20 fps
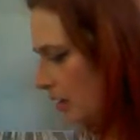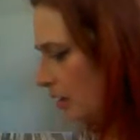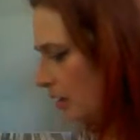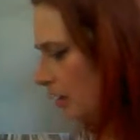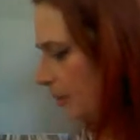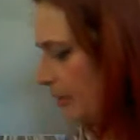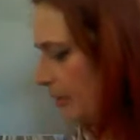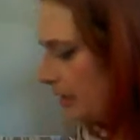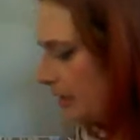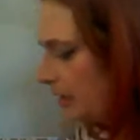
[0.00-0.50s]

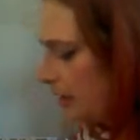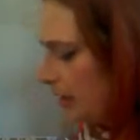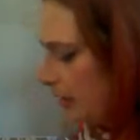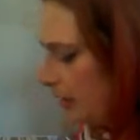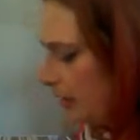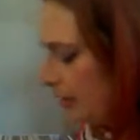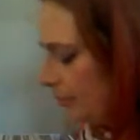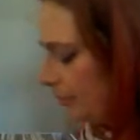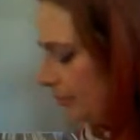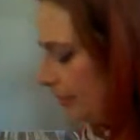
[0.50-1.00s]
But
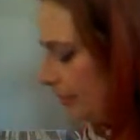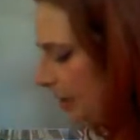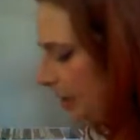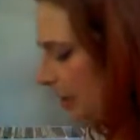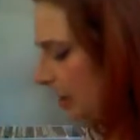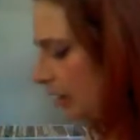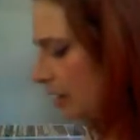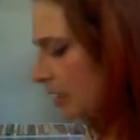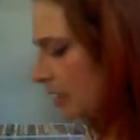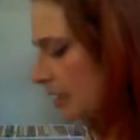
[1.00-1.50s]
let
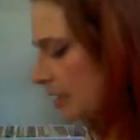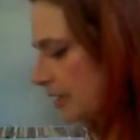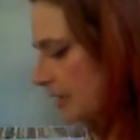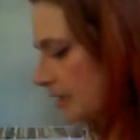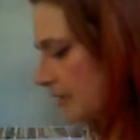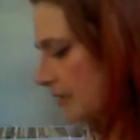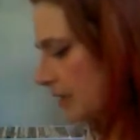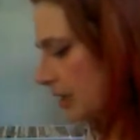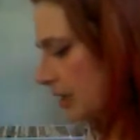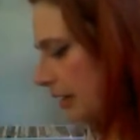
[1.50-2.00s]
me get
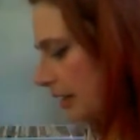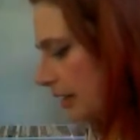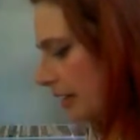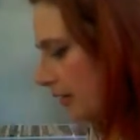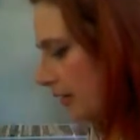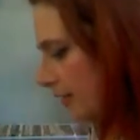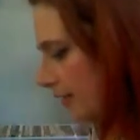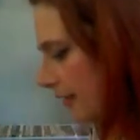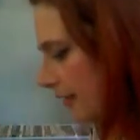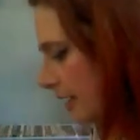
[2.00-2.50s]
some
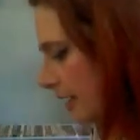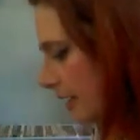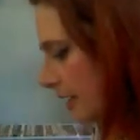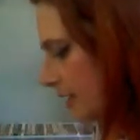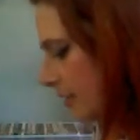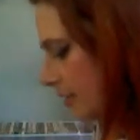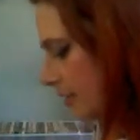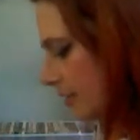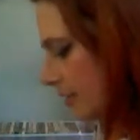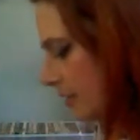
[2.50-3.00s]

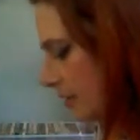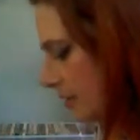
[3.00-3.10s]
clarifiers.